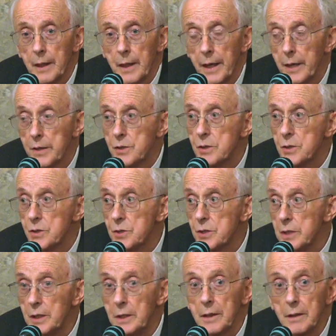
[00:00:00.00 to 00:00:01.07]
and
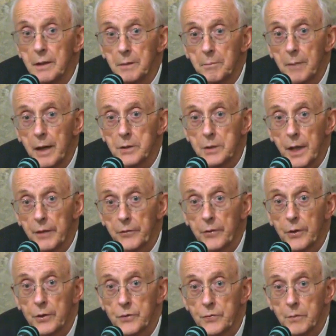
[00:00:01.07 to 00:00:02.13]
see Mount
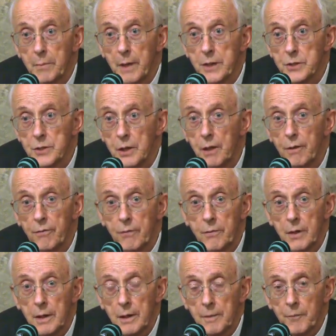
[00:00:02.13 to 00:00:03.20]
Athos for myself.
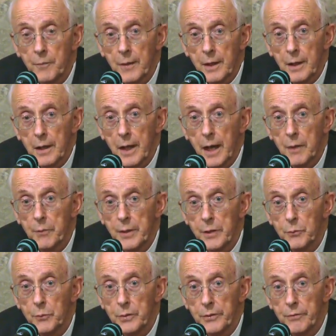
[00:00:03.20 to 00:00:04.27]
I
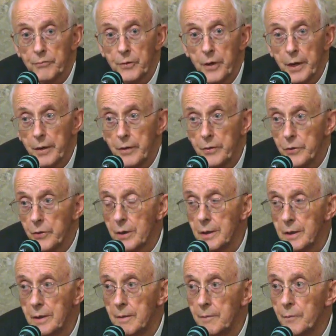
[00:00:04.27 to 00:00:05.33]
went with a
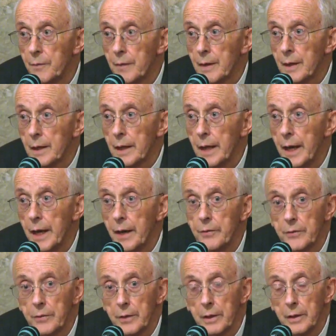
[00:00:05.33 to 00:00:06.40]
friend
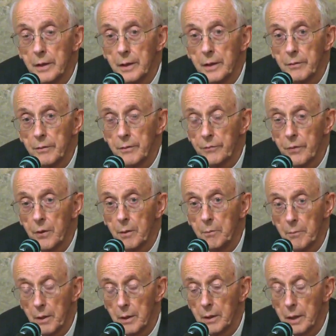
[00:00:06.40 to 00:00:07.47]
and
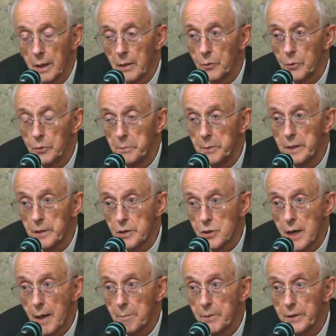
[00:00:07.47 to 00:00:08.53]
who had been a
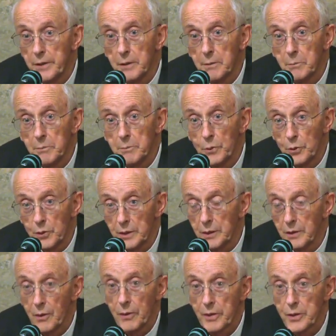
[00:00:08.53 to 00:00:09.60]
chaplain at
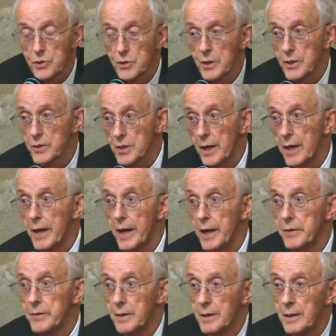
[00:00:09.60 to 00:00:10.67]
Magdalen College, as I
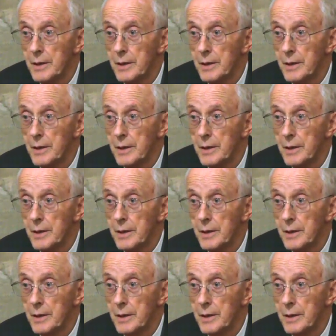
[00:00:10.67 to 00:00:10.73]
had,